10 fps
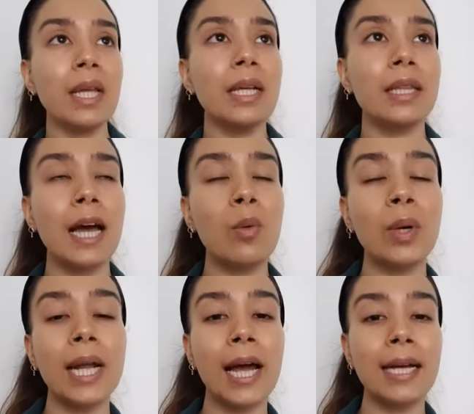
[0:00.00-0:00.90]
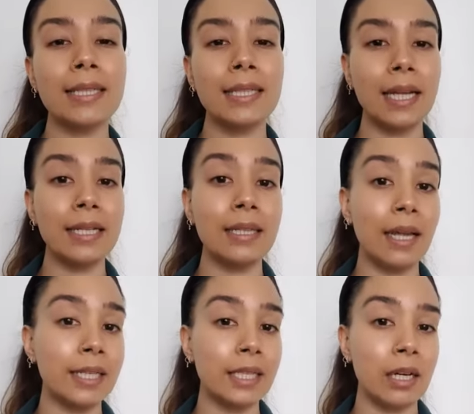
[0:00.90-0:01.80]
That one has a slightly
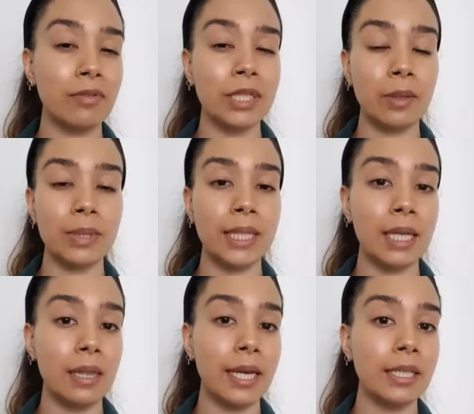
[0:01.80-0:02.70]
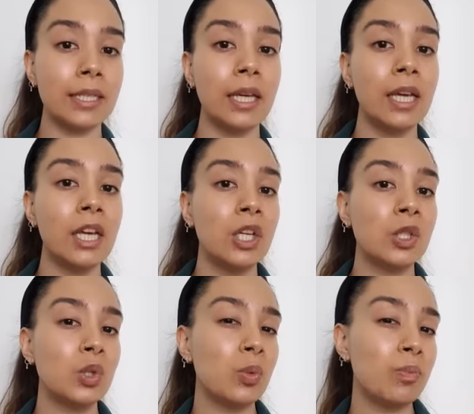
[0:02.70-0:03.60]
lighter coverage, I would say light
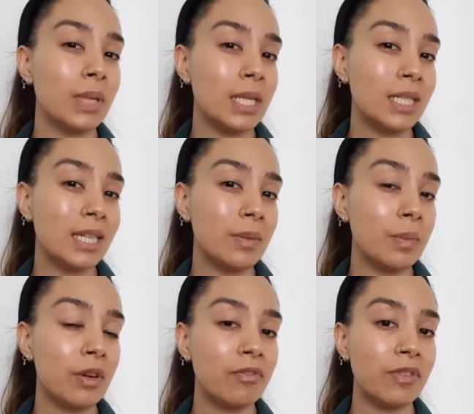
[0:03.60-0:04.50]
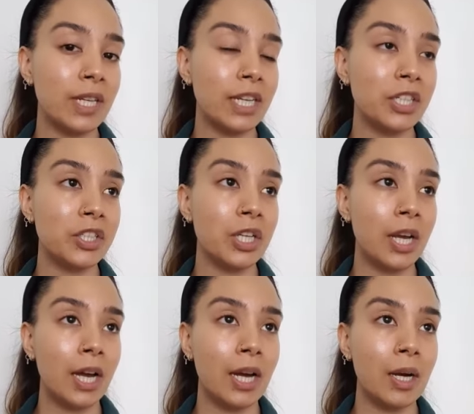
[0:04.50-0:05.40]
to medium finish.
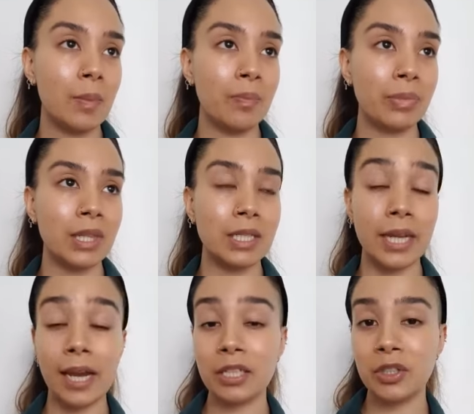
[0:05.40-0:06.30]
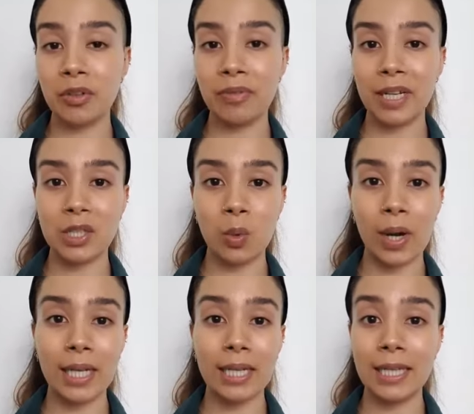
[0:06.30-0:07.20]
The texture of it is
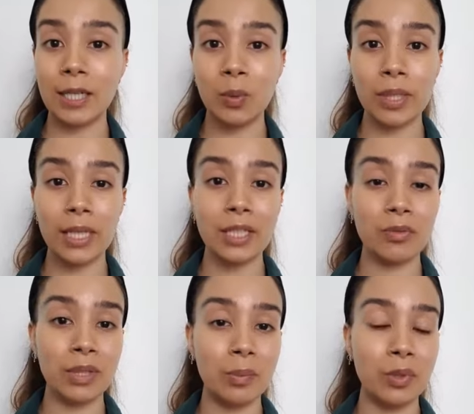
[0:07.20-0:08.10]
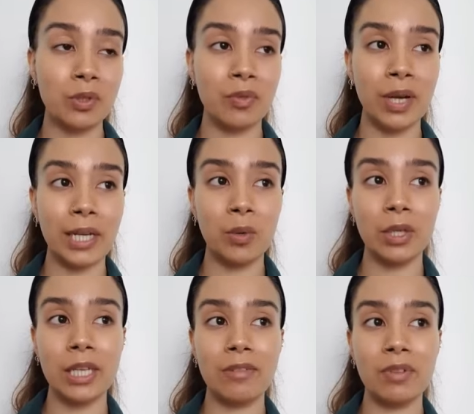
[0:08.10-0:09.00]
quite liquidy, it's really beautiful, and it
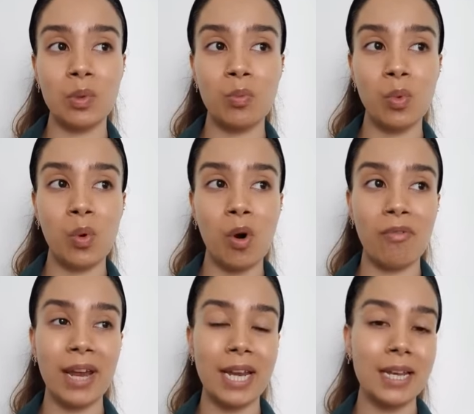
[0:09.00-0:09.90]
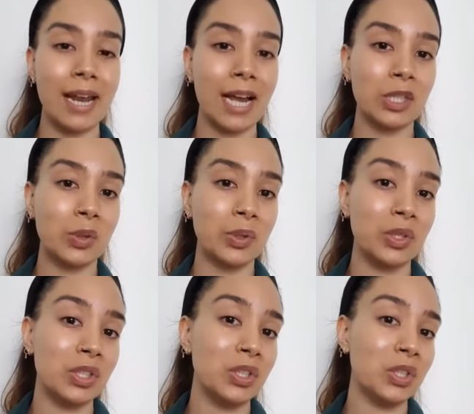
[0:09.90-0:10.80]
will give you more of a natural
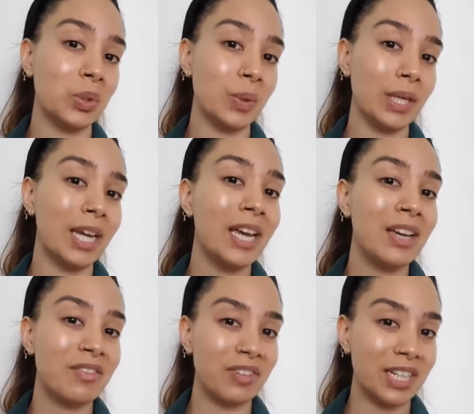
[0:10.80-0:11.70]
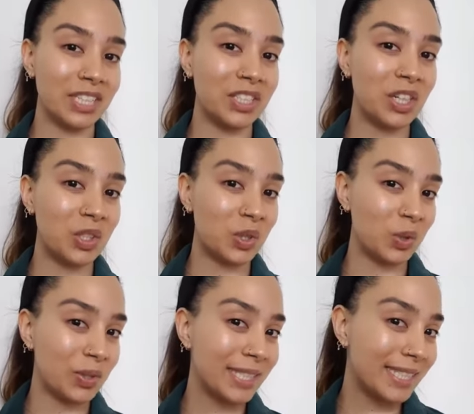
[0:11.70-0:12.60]
to dewy finish to
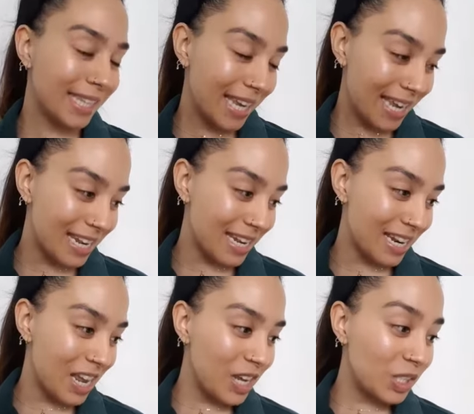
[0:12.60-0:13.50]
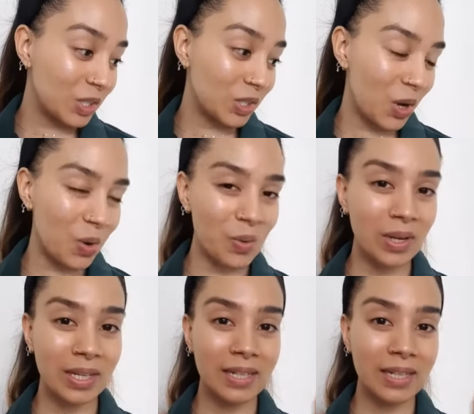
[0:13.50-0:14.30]
your skin. So